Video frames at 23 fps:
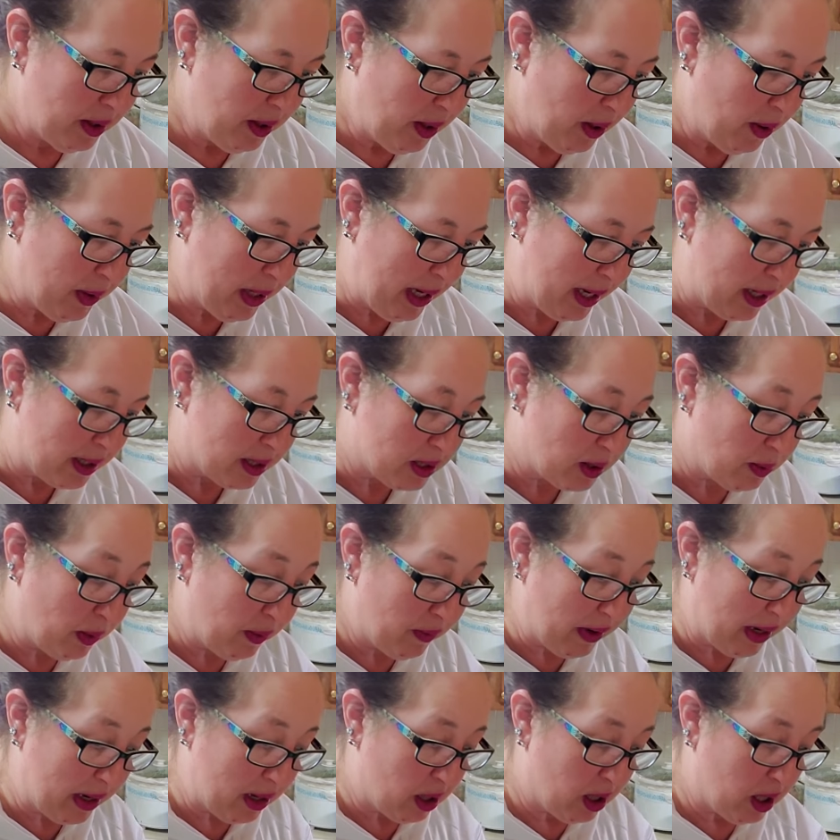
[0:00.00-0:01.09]
Okay, so we've
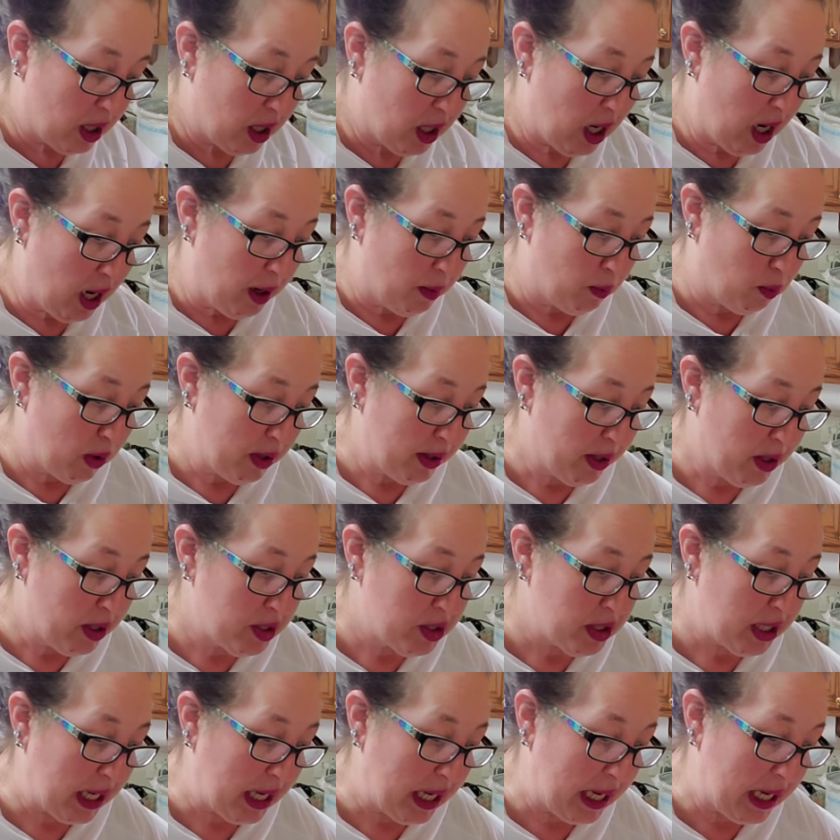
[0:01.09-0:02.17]
got our 1 large
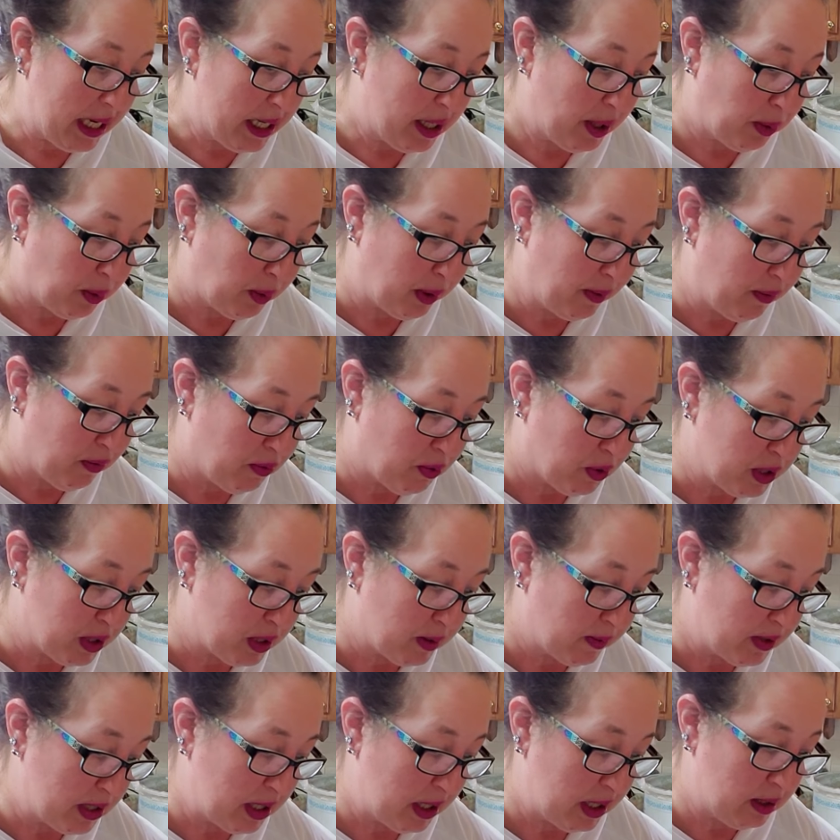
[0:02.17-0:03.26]
egg, 3/4 of a
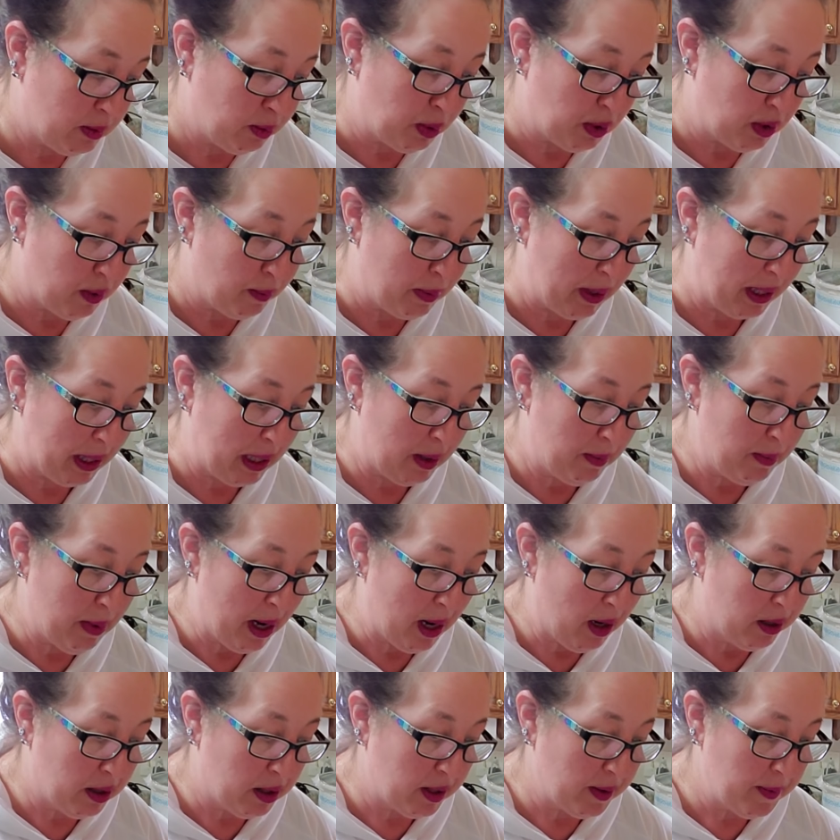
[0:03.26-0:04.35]
teaspoon of baking
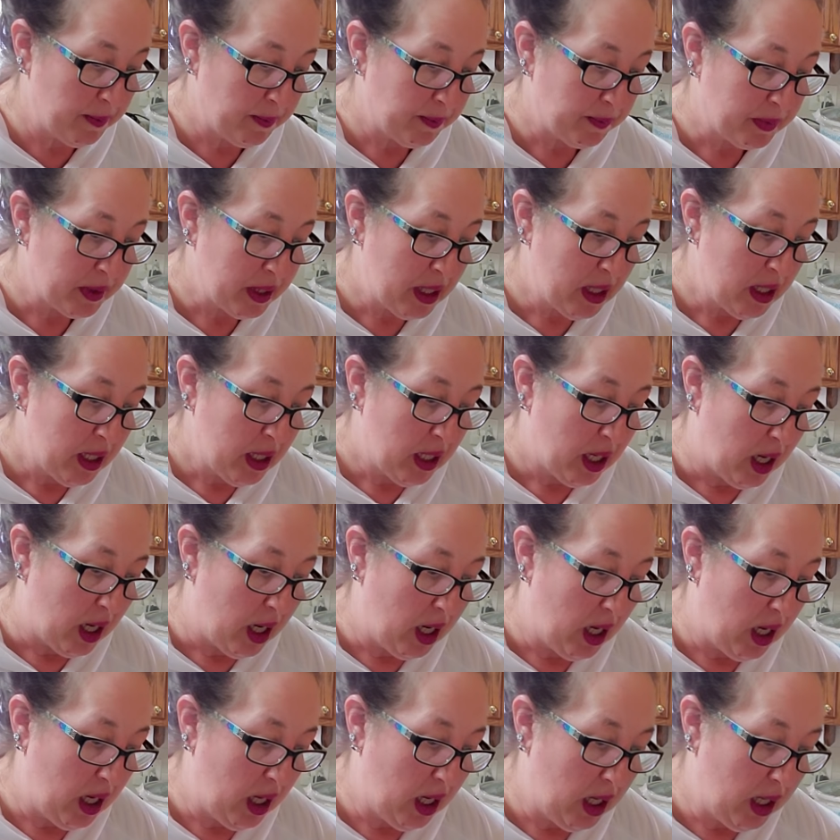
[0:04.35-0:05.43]
powder,
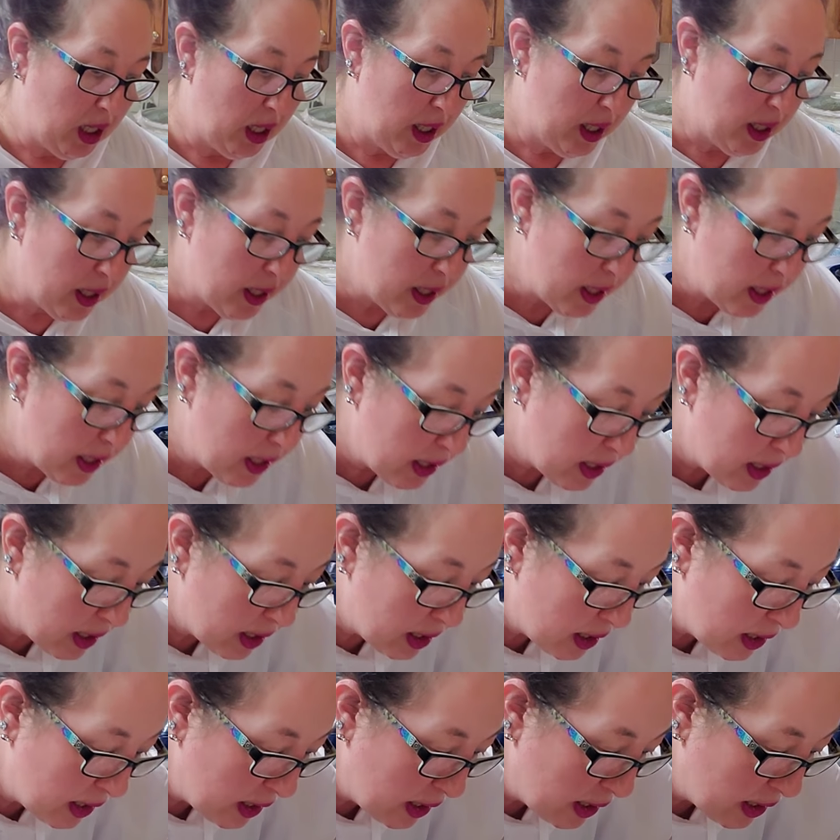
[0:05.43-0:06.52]

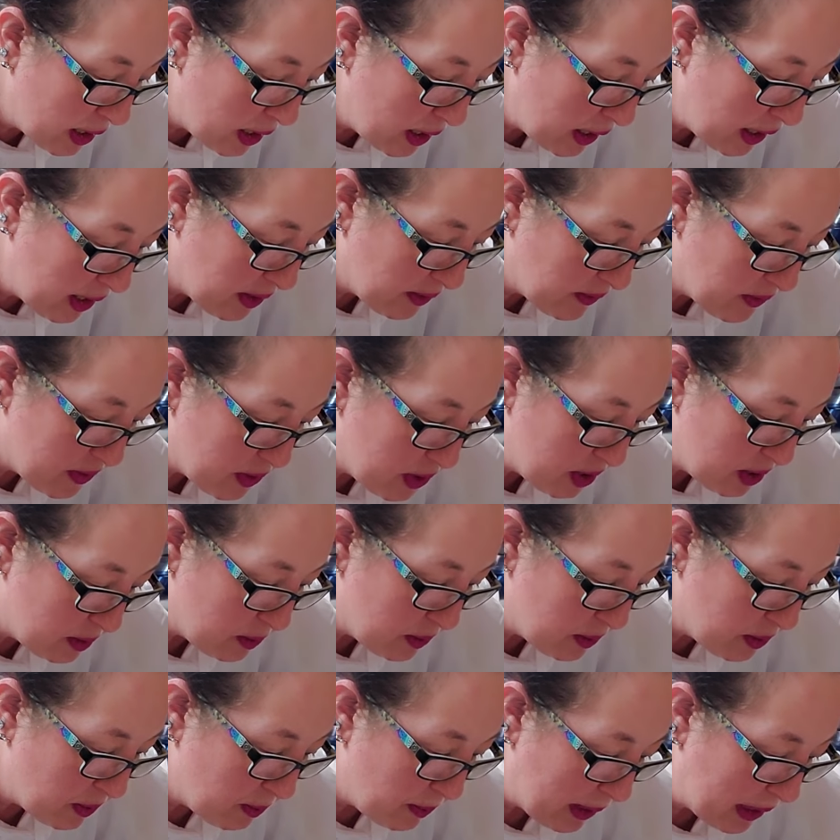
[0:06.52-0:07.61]
1/8 of a teaspoon
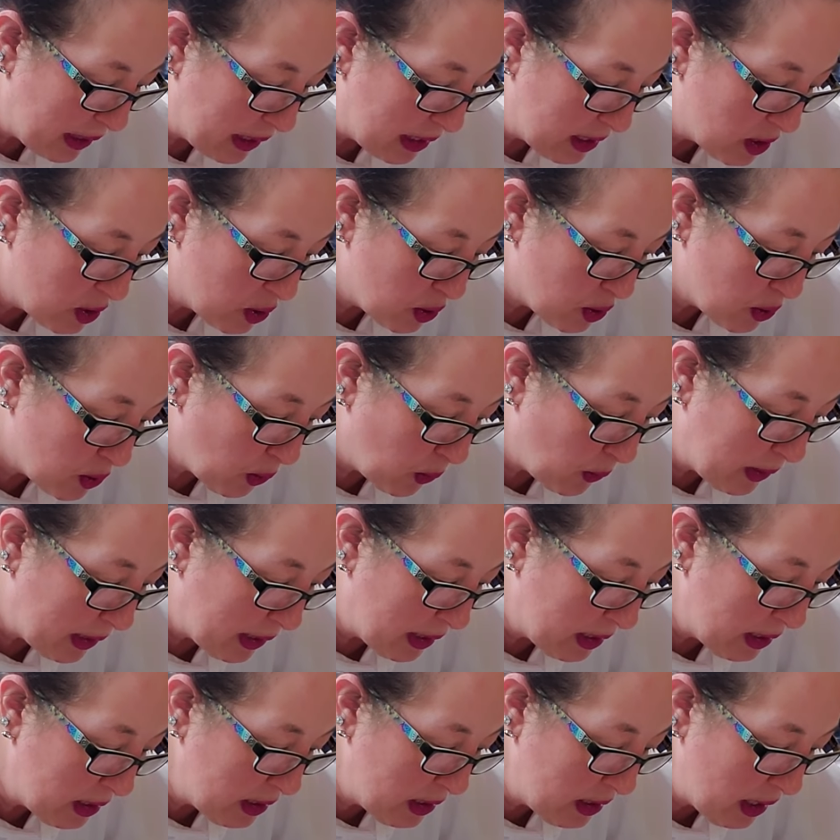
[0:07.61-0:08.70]
of baking
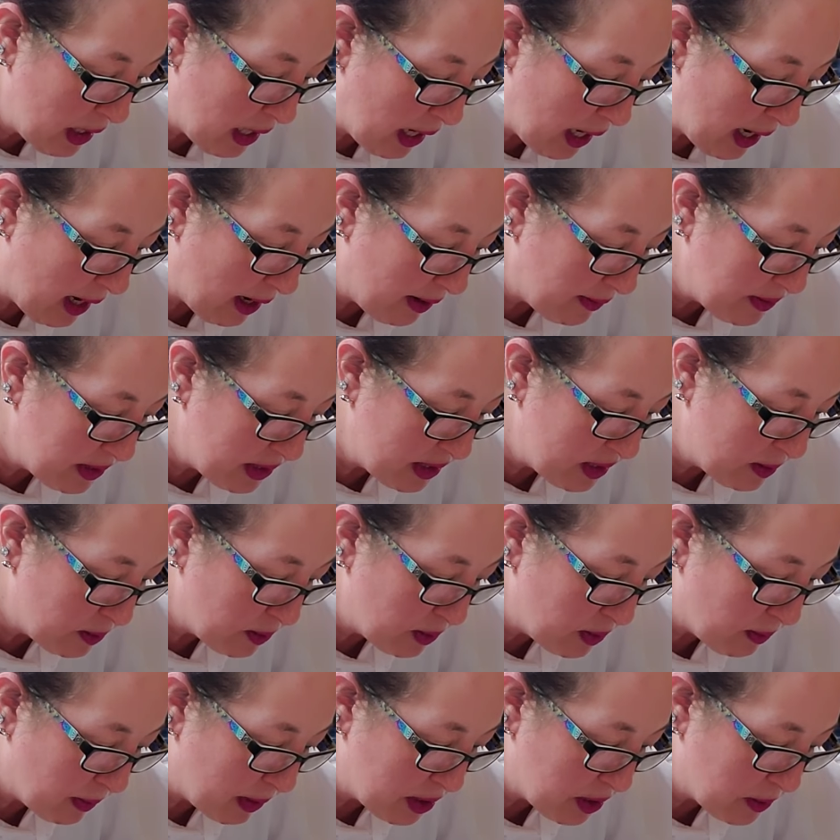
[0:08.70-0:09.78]
soda, 1/2 teaspoon of
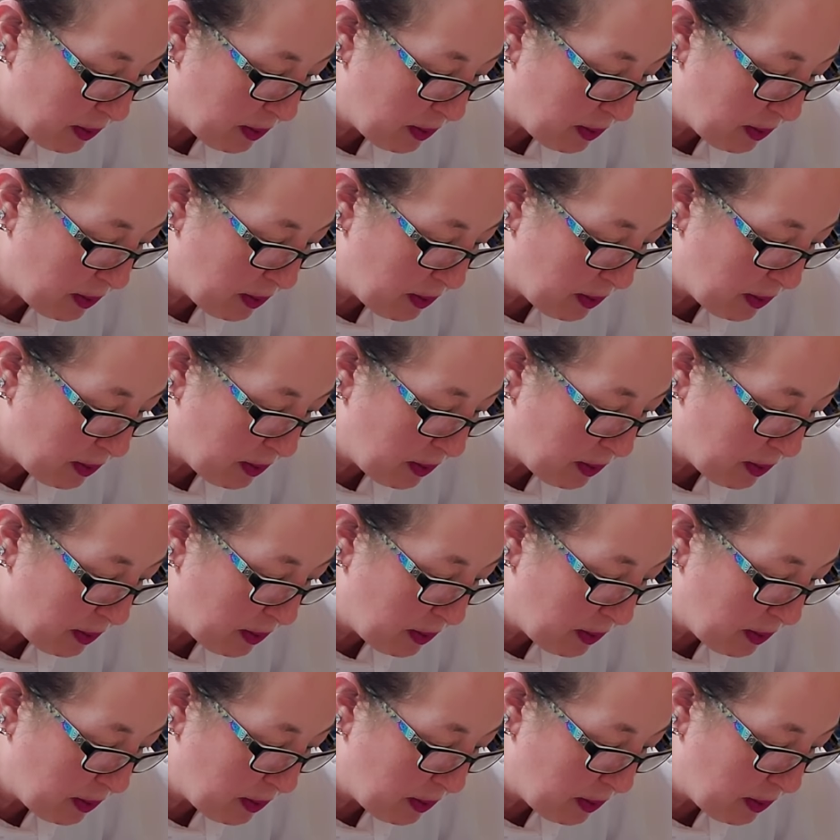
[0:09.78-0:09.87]
matcha